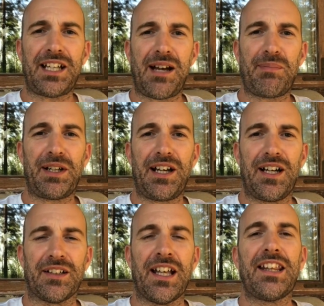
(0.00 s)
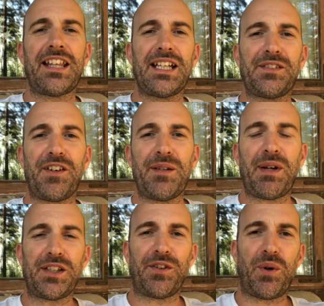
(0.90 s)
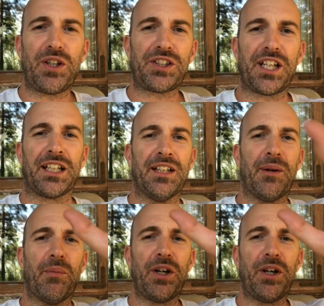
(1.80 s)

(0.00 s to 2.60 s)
below. Thanks very much for watching. Moi